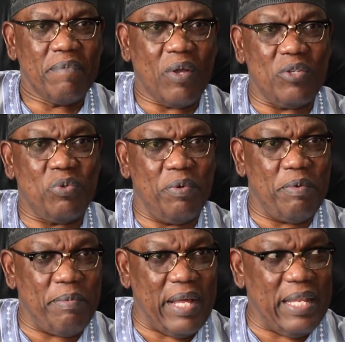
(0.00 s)
Because you
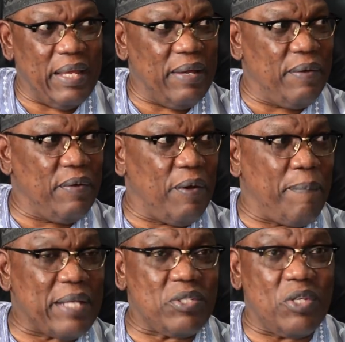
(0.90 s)
remember the
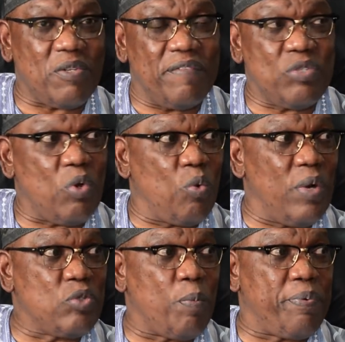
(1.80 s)
Obasanjos of this world
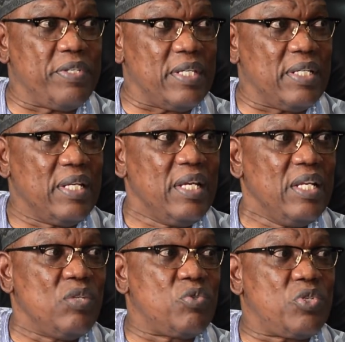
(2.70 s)
went to prison.
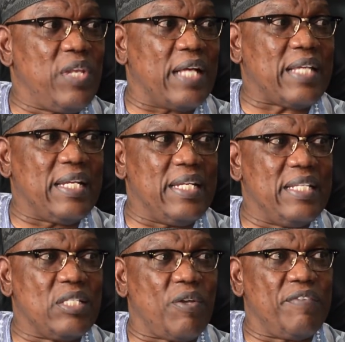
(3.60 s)
The Sulias
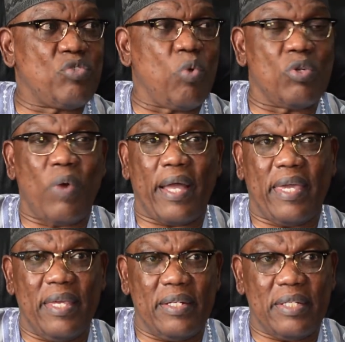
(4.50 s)
Adedejis of this world were
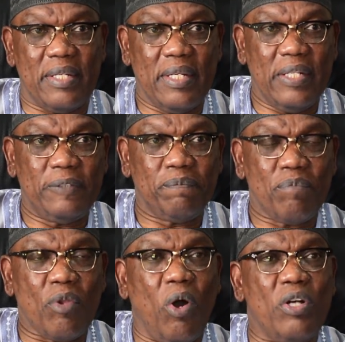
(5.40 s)
killed.
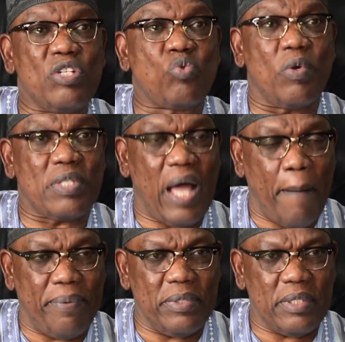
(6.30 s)
All these ones
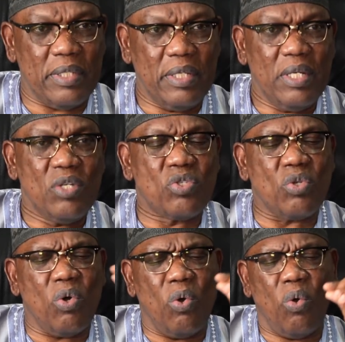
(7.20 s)
happened.
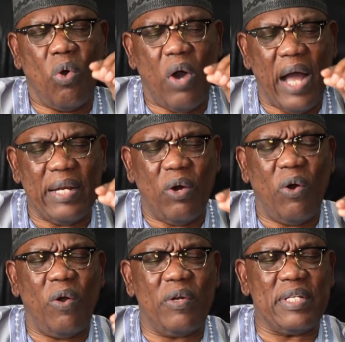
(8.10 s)
So, and
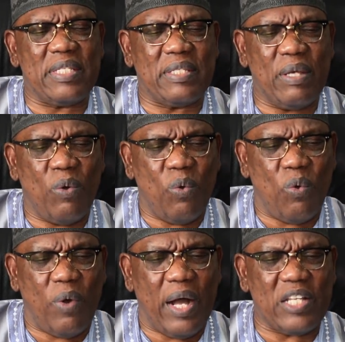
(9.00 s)
all these
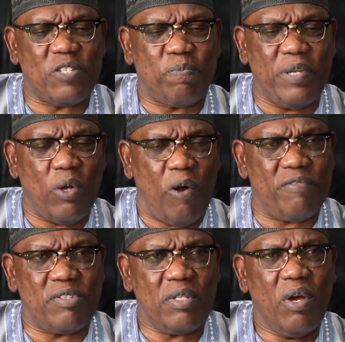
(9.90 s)
were
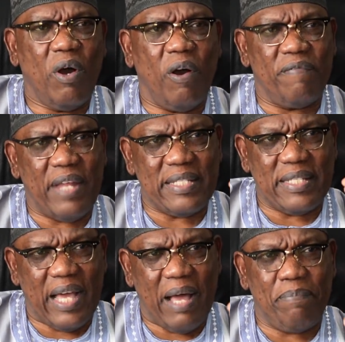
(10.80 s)
spin-offs of that
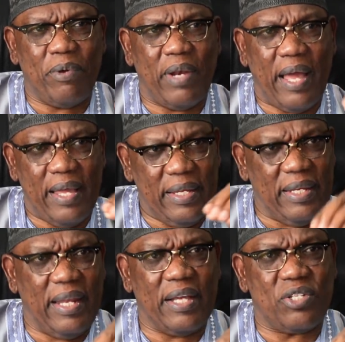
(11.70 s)
Abiola
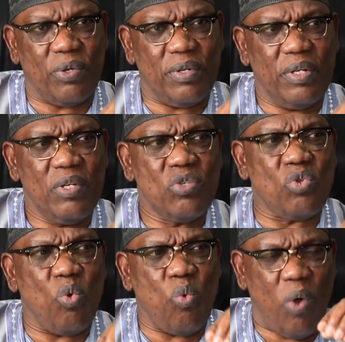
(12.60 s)
election.
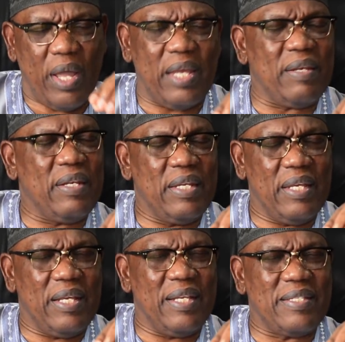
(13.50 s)
So working
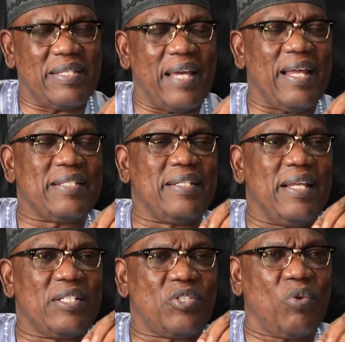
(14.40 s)
inside that
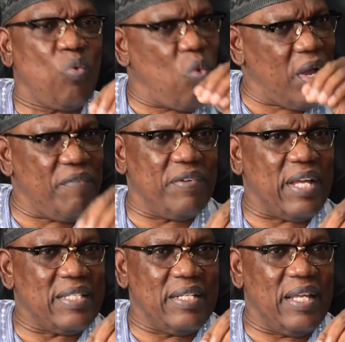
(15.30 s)
election, working for
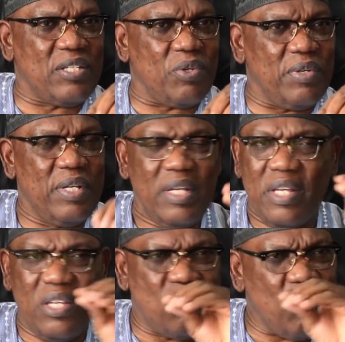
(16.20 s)
that election,
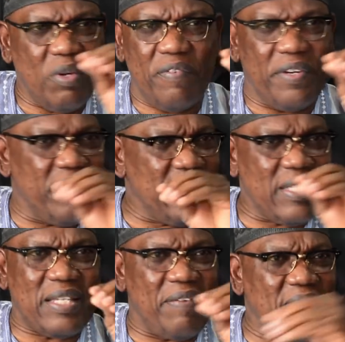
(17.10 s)
is one of the
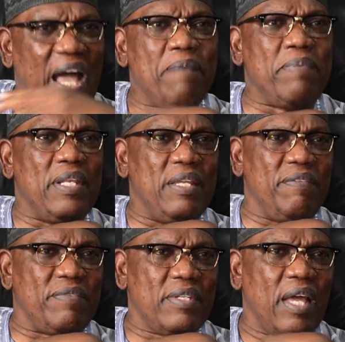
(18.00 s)
greatest services I
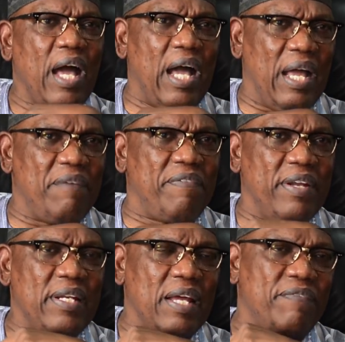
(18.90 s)
believed I have
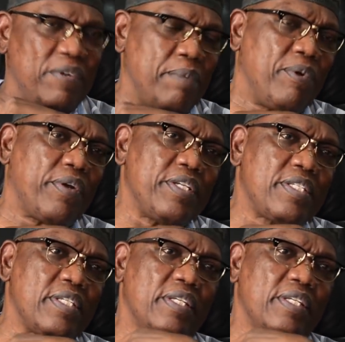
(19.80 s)
rendered for democracy.